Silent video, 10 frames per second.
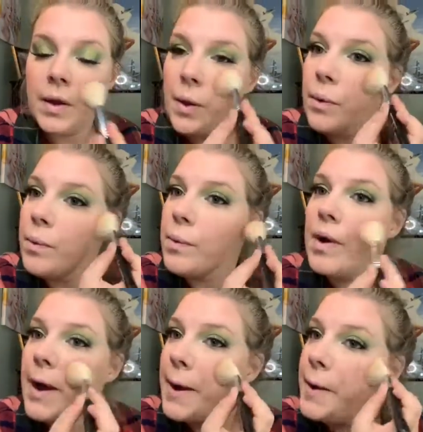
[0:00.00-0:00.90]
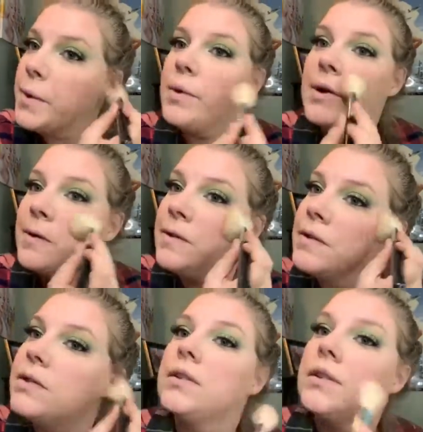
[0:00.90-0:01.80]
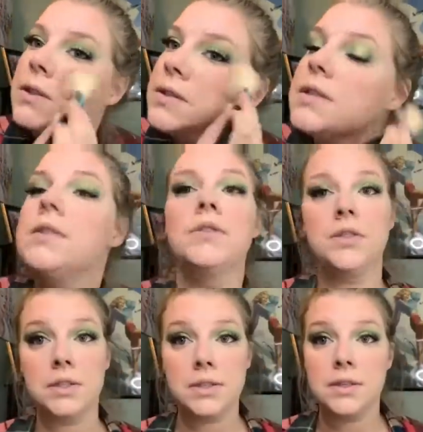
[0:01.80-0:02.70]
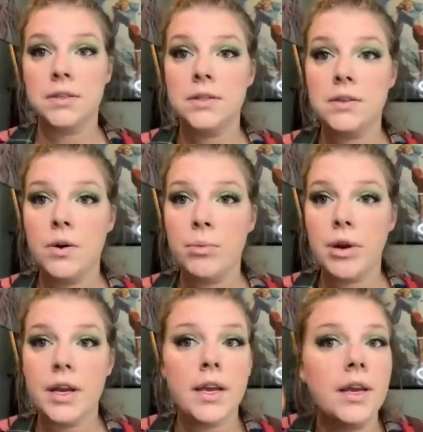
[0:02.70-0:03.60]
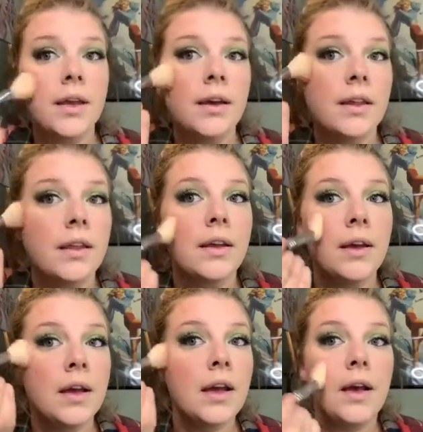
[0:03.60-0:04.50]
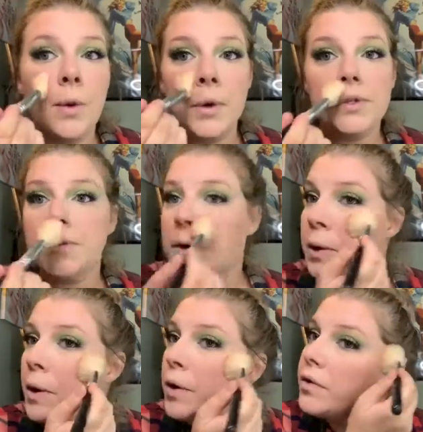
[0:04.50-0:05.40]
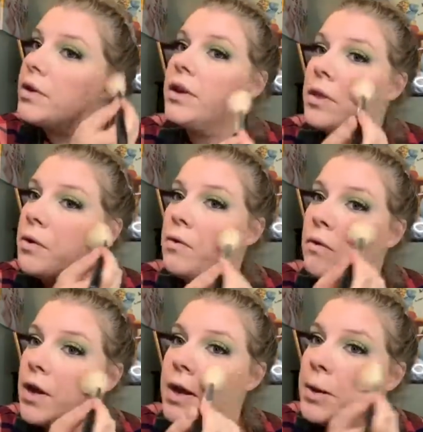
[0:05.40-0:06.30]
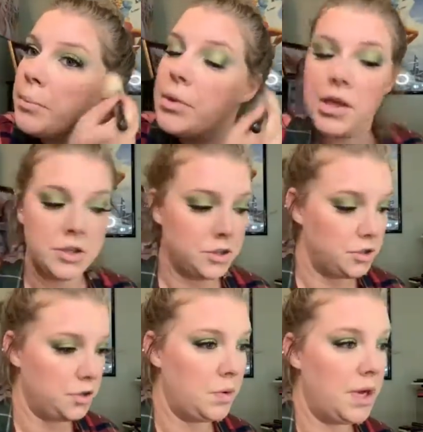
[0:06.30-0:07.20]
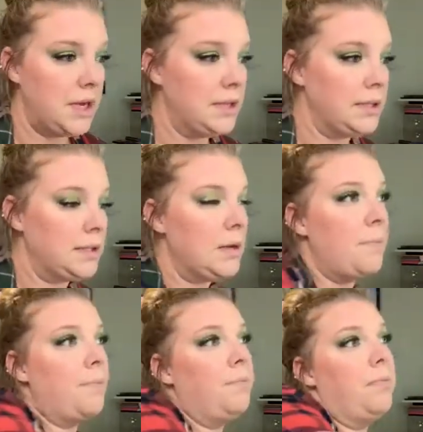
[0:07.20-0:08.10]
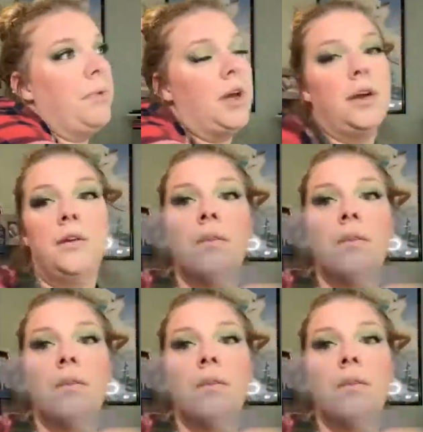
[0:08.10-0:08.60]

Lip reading: Wow. This is just so pretty. Was not really the right blush choice, but